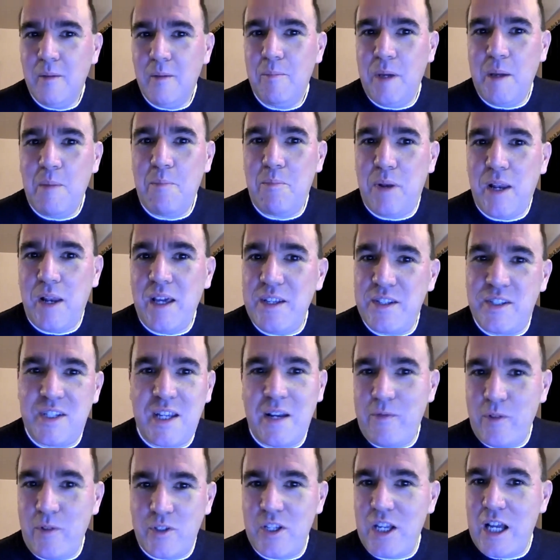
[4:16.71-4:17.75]
been placed
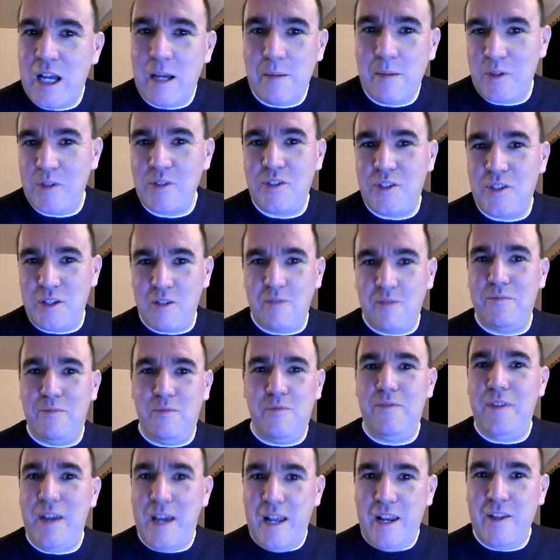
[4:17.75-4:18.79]
several times on sort of
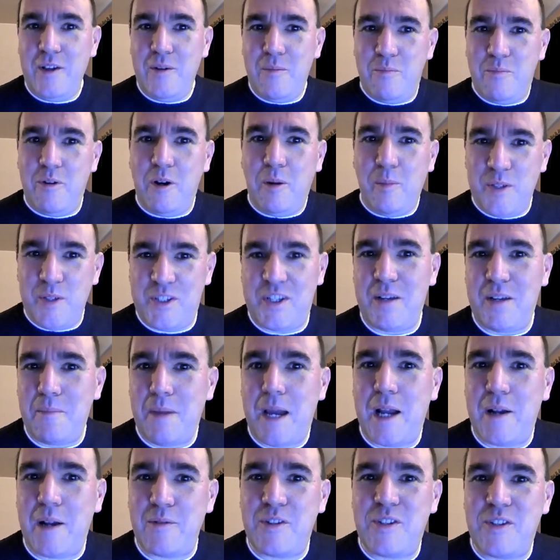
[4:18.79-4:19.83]
fairly unpromising
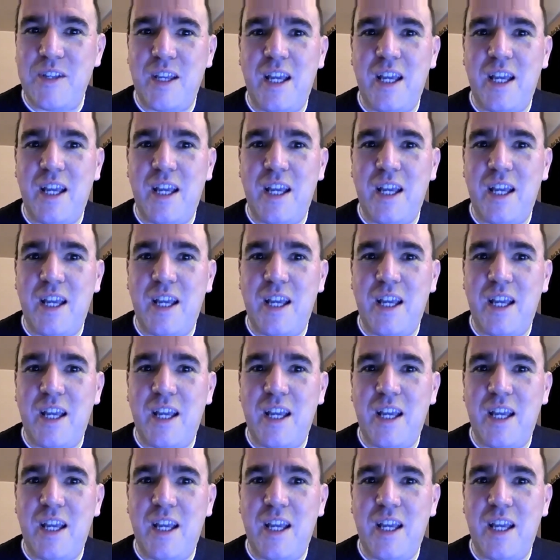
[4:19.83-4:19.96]
mounts.